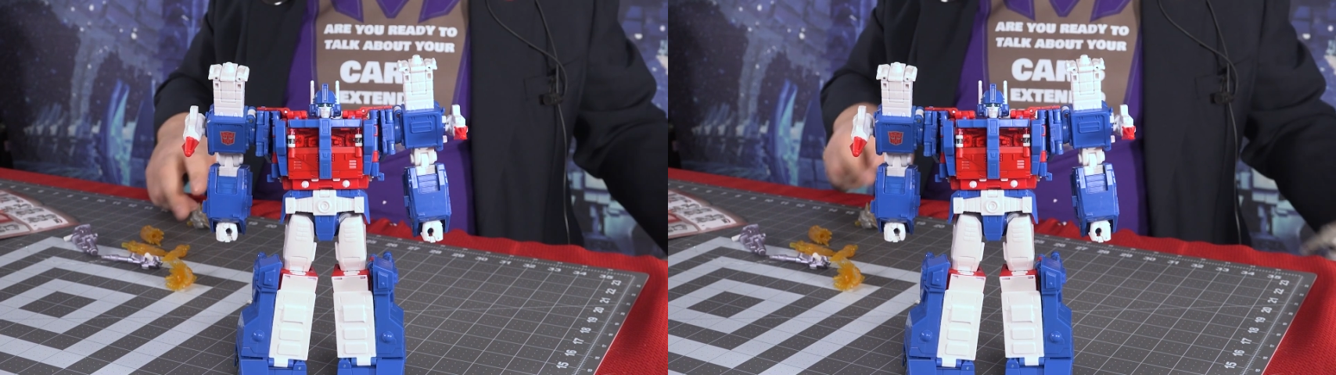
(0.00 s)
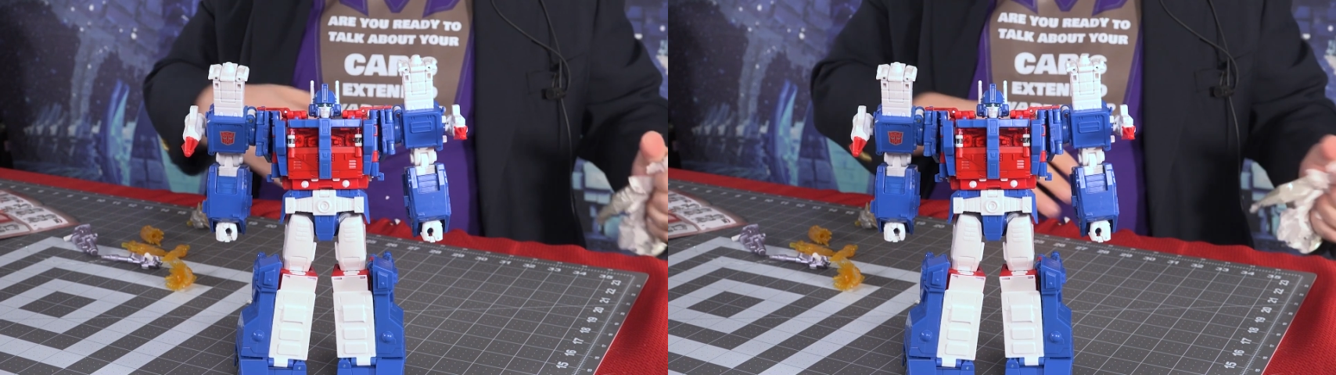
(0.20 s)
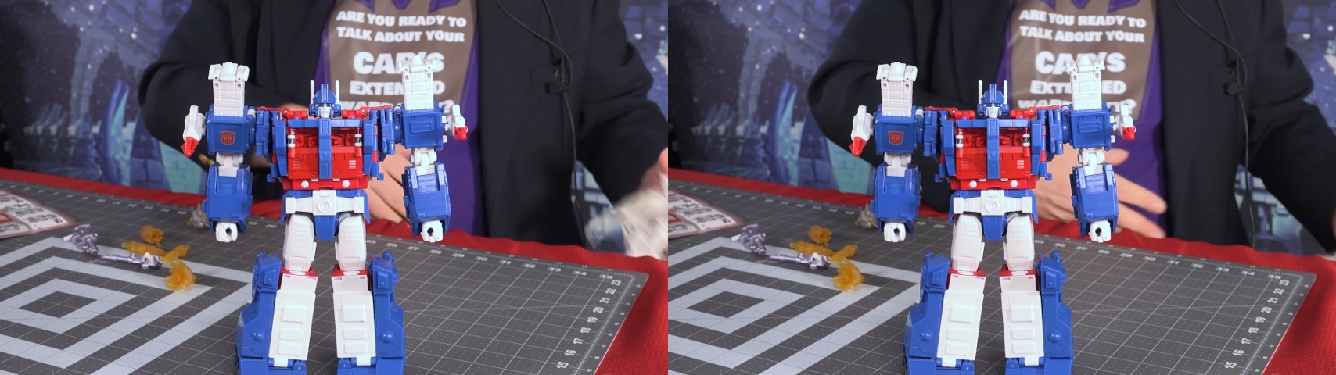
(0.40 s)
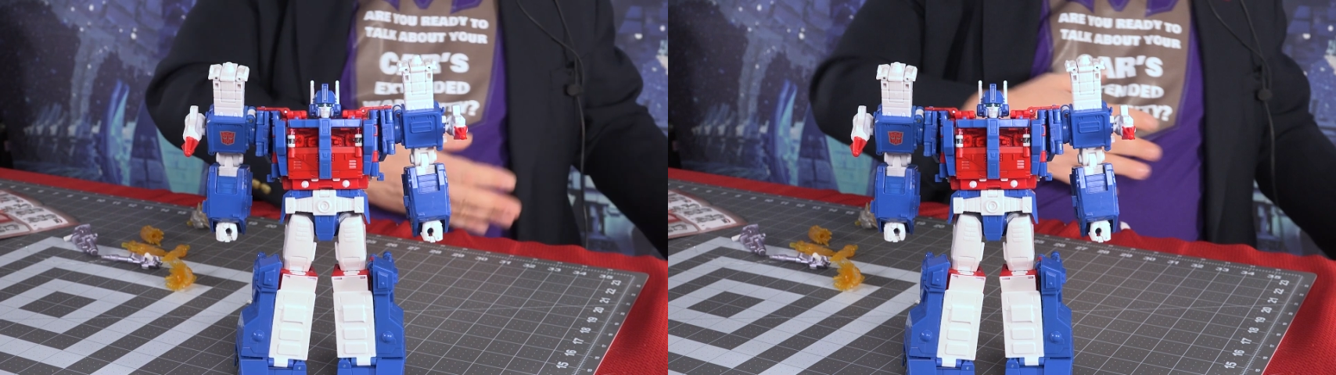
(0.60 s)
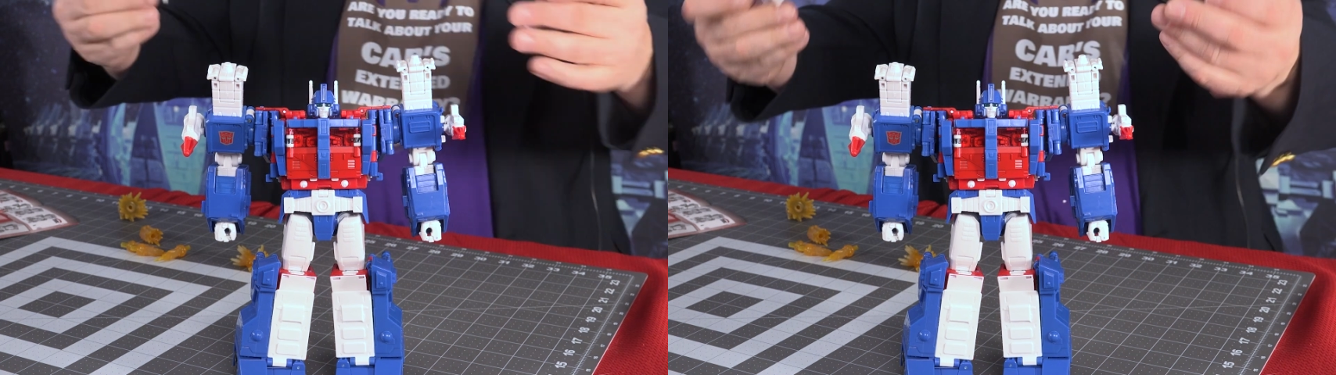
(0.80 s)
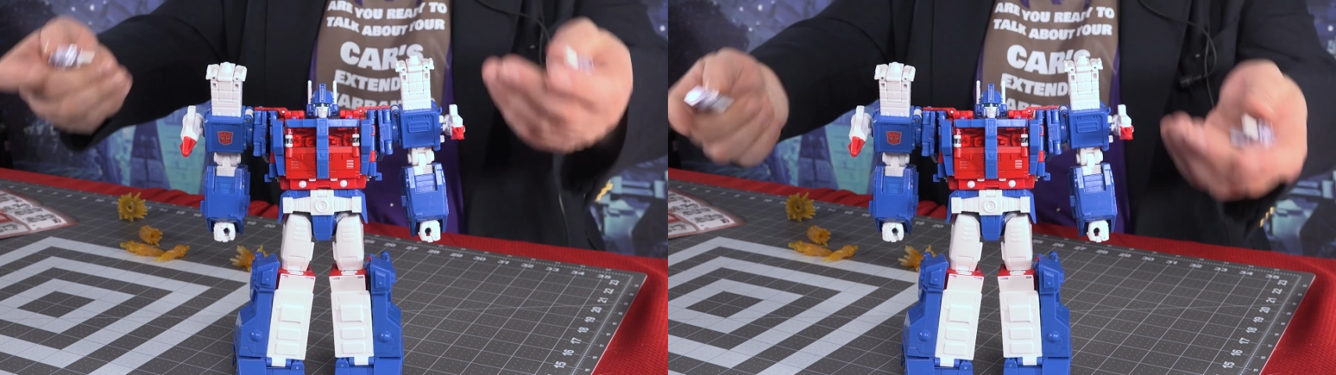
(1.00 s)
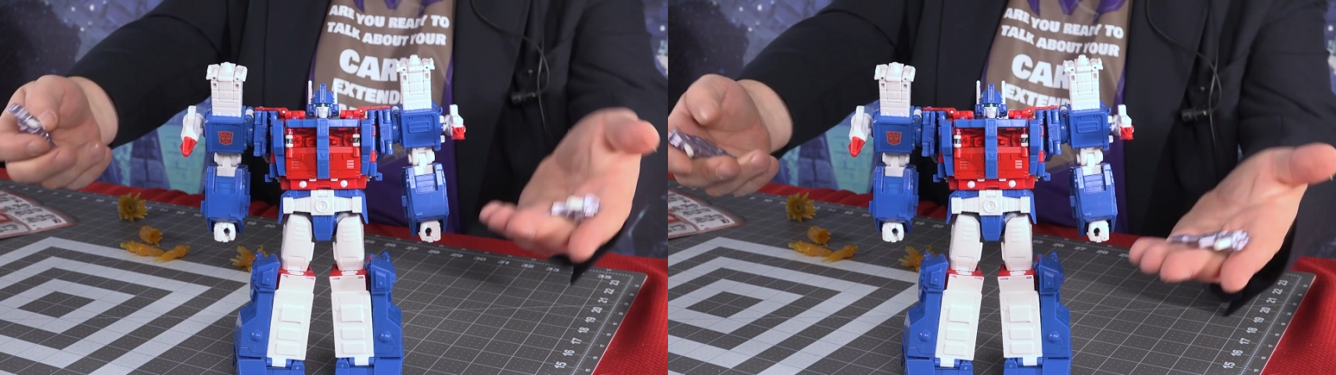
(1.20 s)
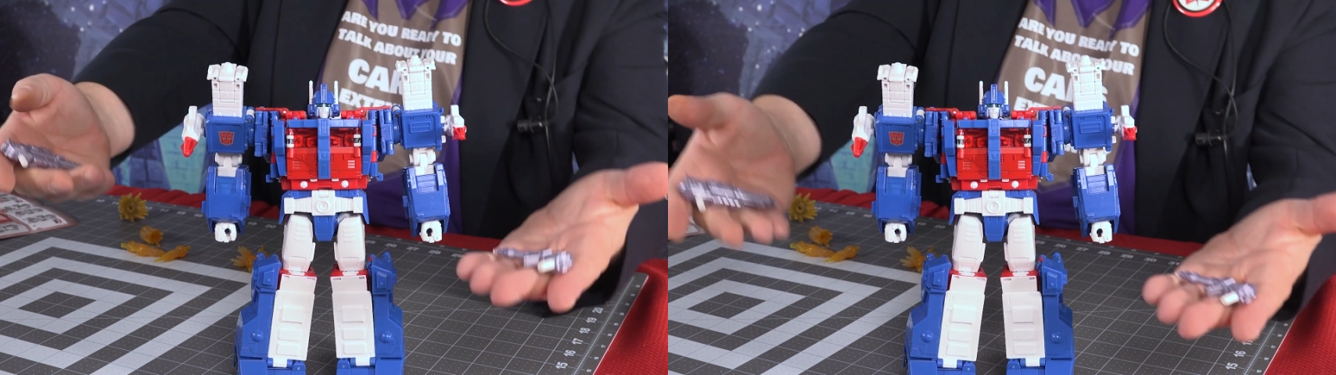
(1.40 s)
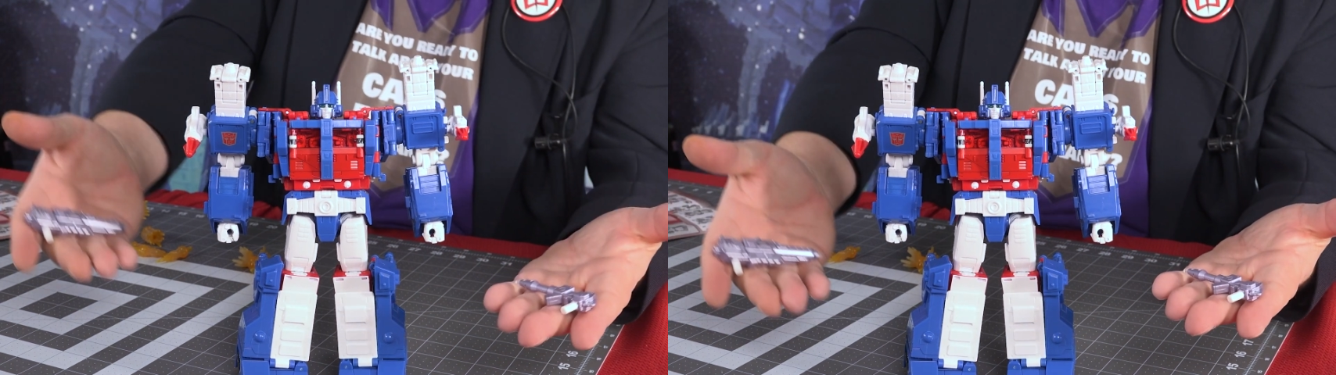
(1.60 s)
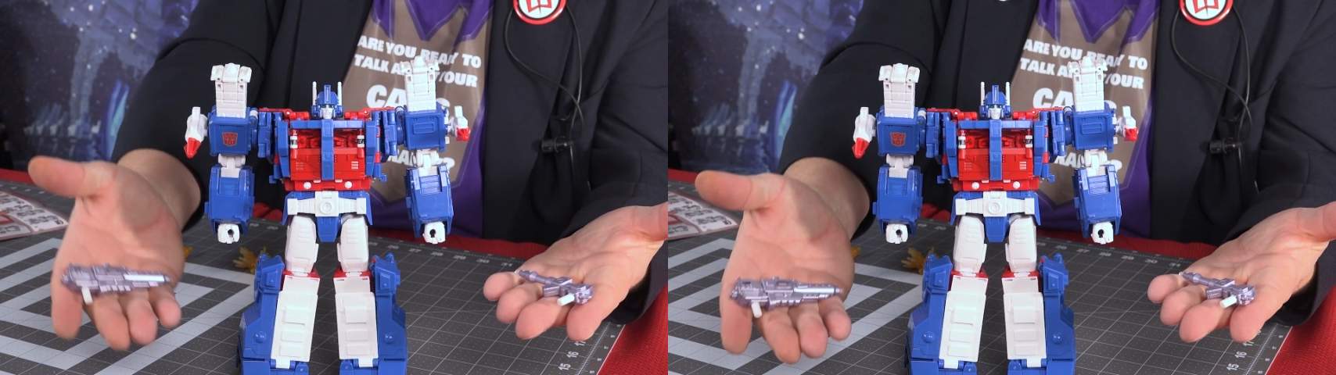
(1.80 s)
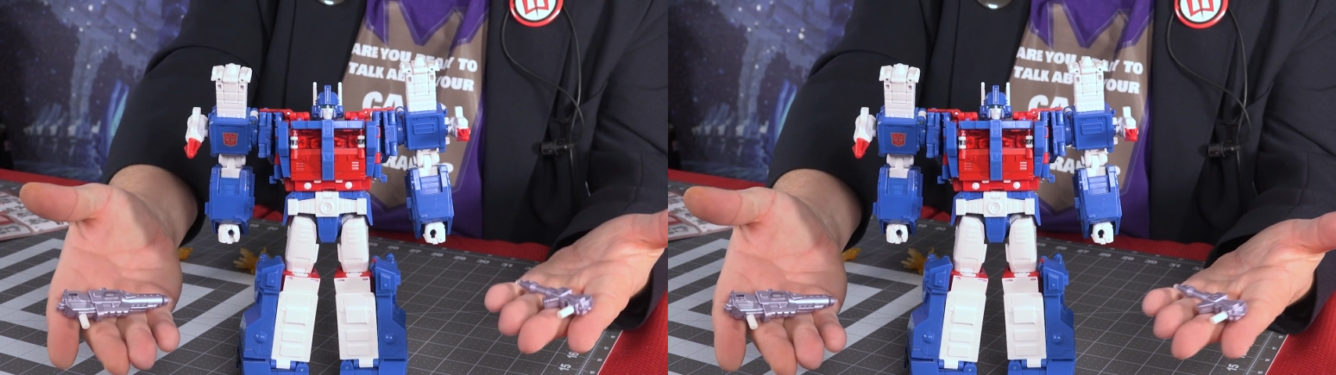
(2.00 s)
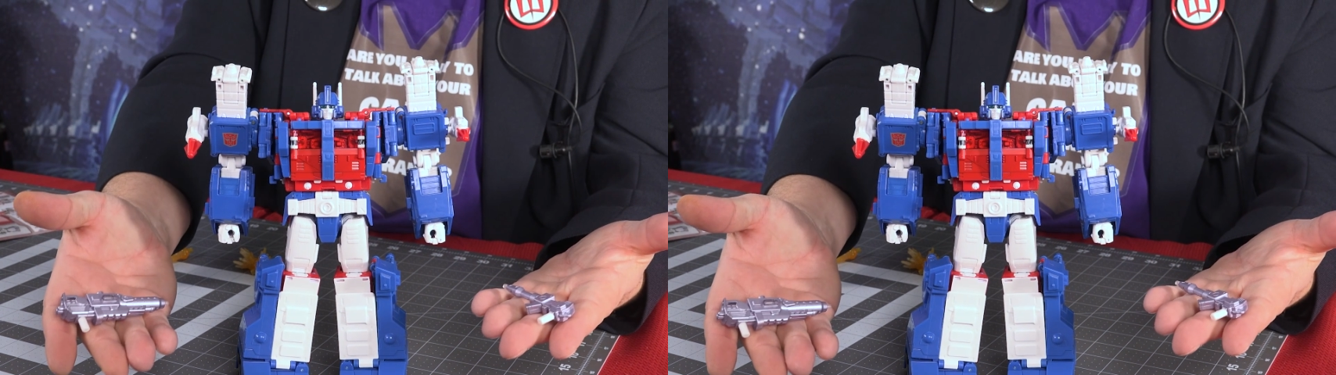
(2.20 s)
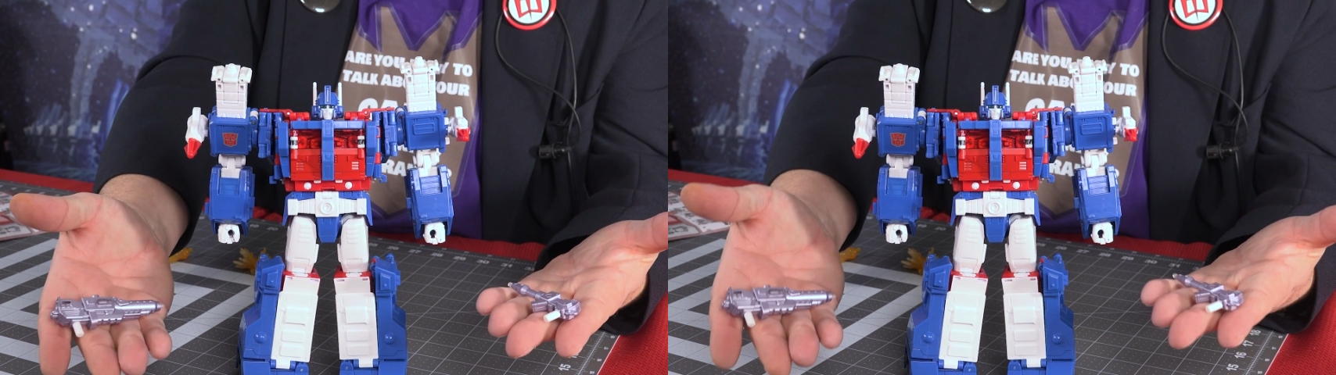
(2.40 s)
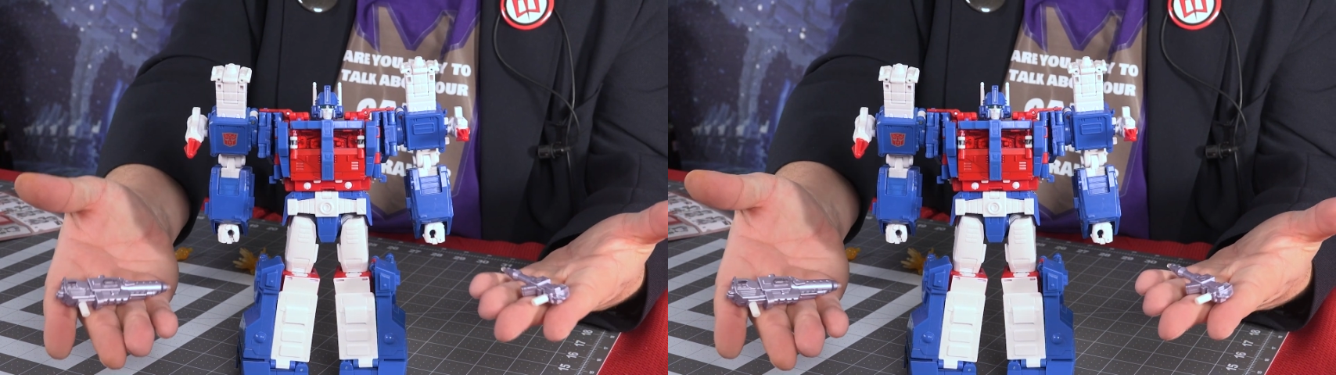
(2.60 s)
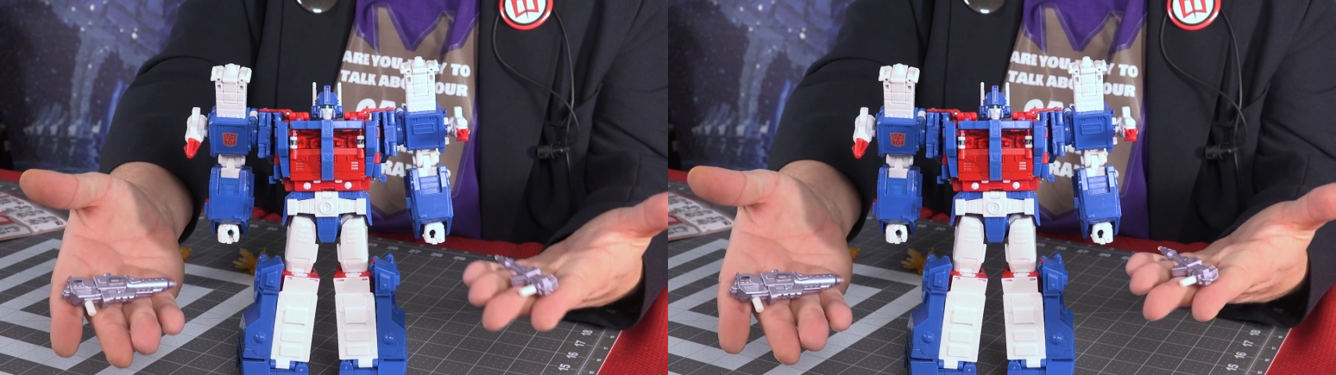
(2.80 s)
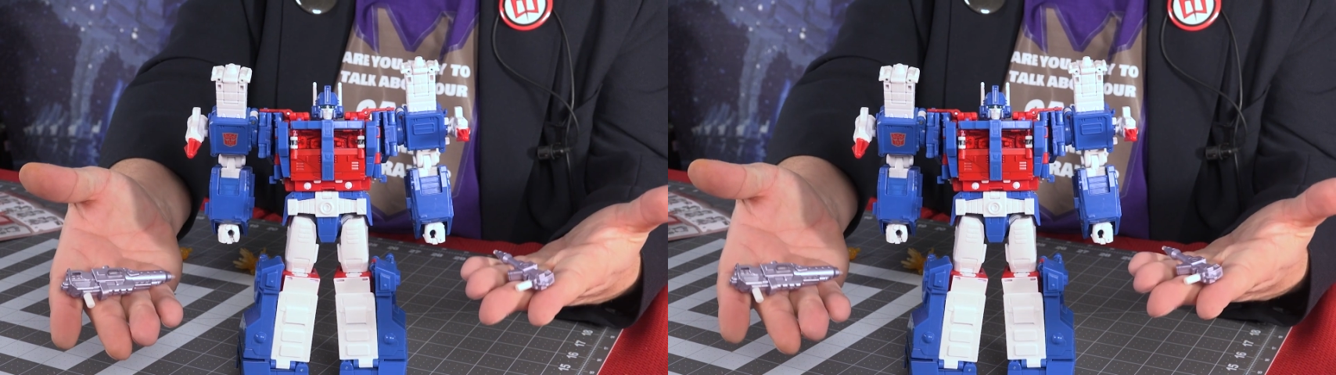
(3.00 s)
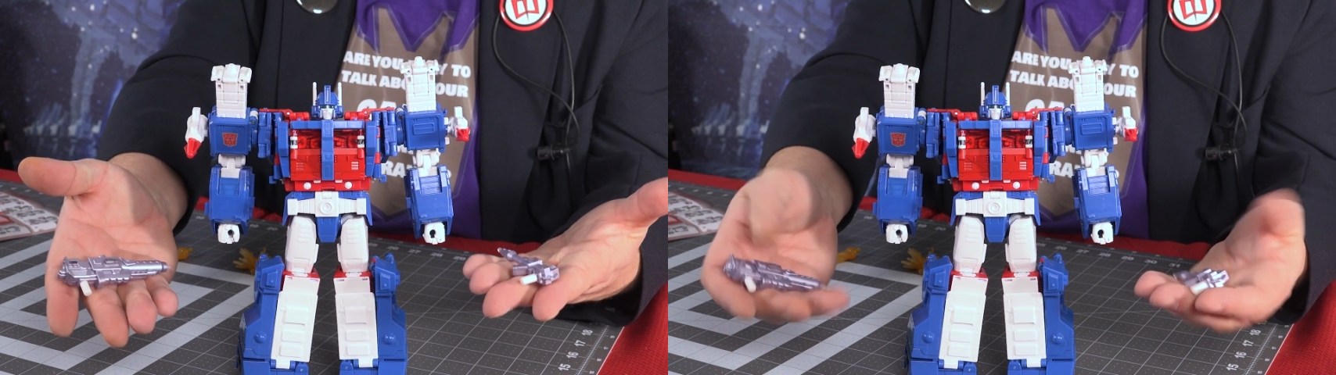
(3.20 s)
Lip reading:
[unreadable: no face in view]